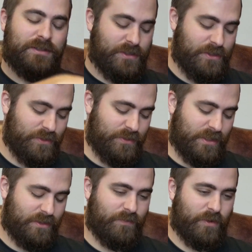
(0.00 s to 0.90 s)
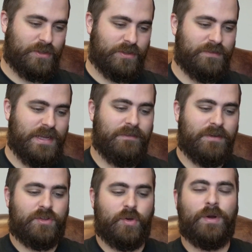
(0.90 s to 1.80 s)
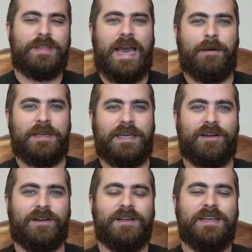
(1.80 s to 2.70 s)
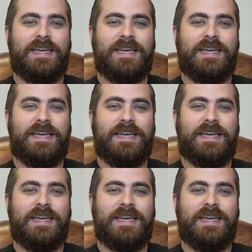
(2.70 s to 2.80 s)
to this verse of David. So what's happening here?